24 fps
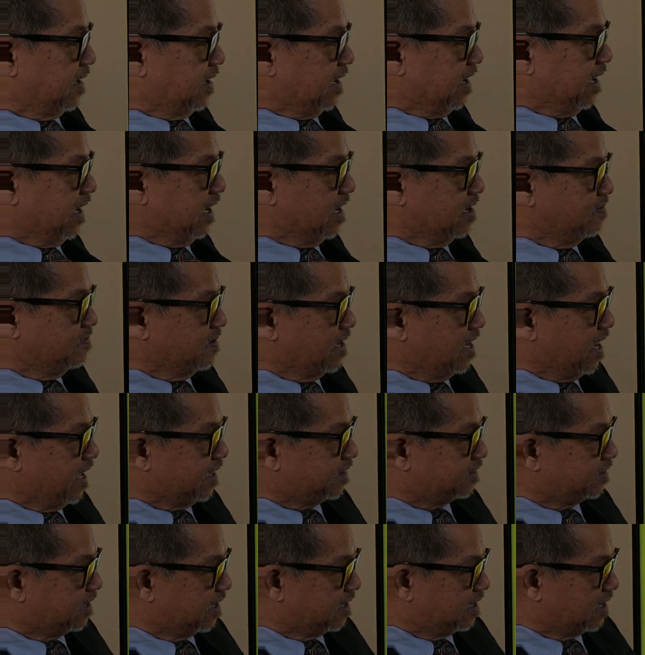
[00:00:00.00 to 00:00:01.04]

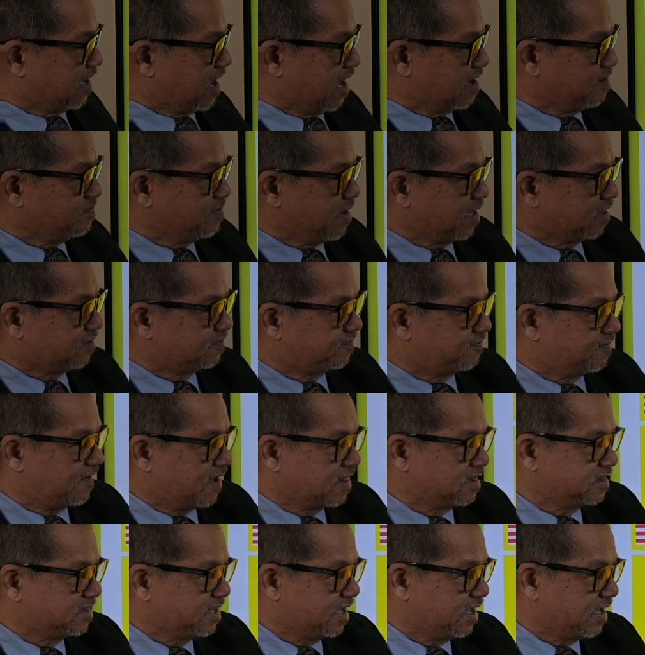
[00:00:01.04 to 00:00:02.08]
Eliminate the climate
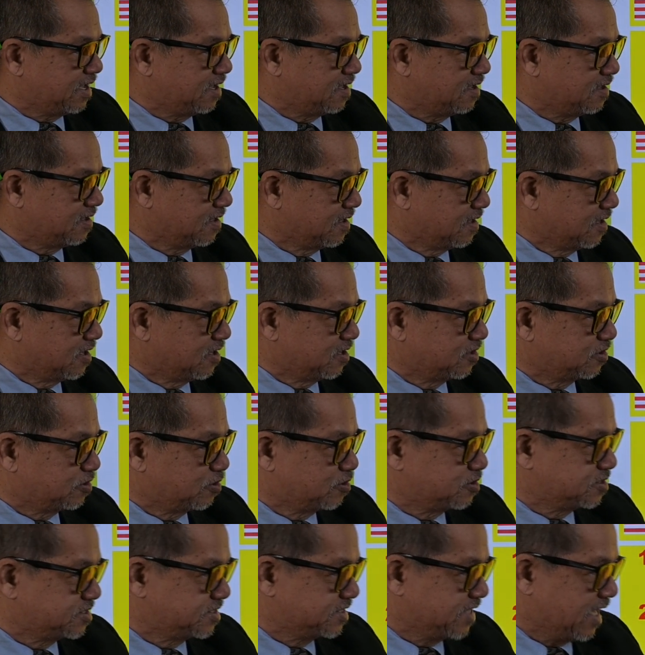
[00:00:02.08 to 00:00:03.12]
funding
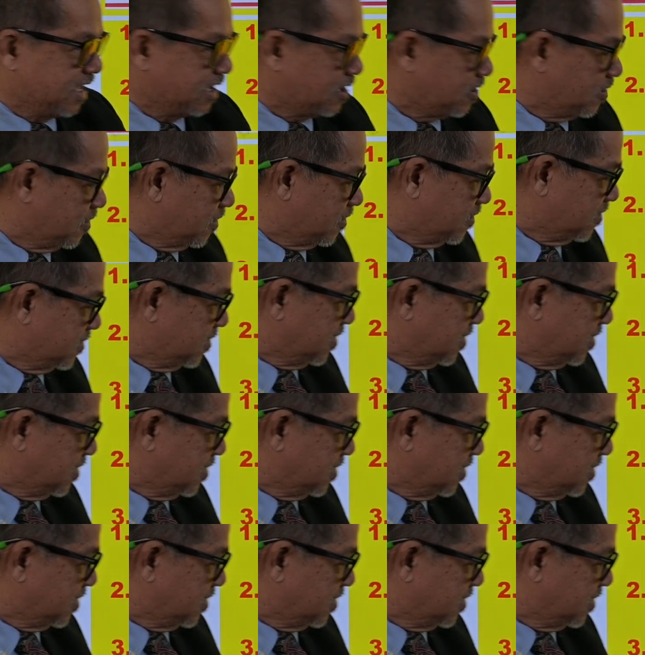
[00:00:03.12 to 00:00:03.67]
to zero.